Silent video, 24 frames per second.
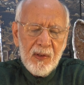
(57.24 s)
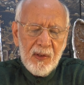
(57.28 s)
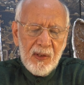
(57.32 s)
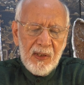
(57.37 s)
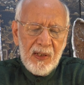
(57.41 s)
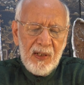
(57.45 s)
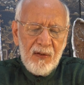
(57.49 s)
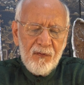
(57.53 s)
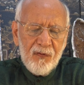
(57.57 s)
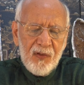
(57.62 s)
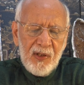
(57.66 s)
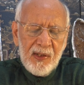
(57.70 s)

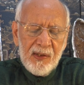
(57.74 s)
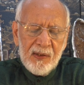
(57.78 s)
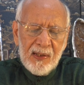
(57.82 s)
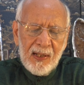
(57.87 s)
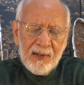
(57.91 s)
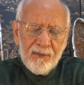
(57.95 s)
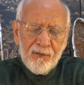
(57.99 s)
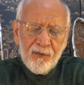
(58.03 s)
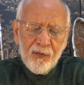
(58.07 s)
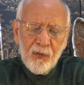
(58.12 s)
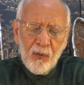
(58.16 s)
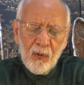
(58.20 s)
Evening
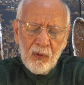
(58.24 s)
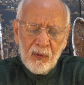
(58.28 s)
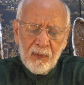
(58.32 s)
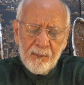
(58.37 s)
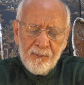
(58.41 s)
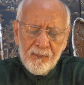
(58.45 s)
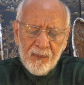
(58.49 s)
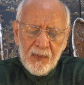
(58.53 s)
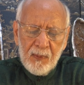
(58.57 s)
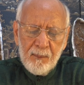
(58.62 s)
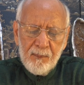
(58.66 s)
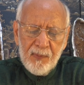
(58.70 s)

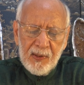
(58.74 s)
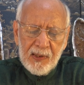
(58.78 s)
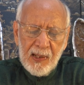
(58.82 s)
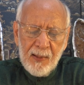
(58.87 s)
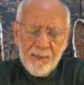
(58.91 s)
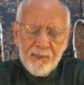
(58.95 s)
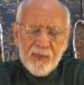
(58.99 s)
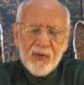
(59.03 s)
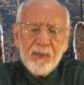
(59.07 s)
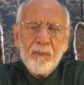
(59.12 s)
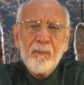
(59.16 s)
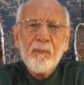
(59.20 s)
nightfall
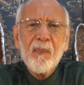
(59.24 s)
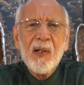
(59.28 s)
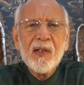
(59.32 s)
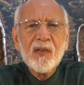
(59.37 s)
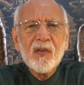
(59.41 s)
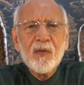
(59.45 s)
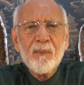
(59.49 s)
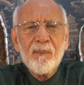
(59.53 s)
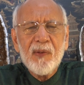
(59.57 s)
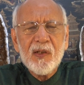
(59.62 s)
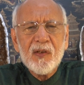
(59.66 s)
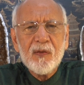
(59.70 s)
becomes
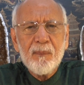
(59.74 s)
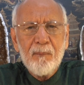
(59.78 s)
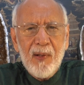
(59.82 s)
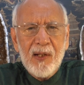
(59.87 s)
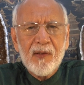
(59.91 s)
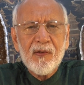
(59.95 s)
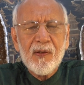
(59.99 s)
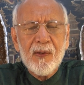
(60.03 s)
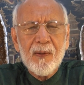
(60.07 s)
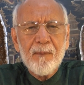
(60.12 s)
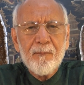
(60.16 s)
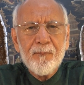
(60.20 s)
much, much
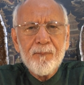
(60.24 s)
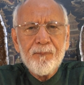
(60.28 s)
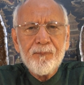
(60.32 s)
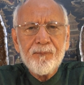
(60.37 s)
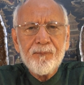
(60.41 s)
better.